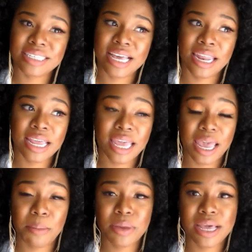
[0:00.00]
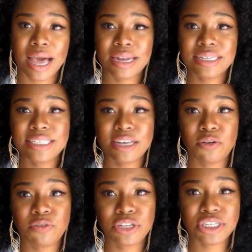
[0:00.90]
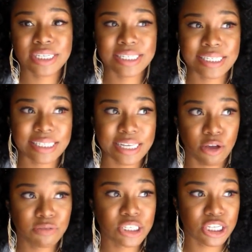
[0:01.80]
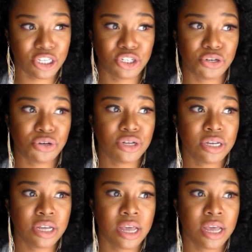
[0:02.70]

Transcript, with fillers: is that they can be kind of selfish and self-centered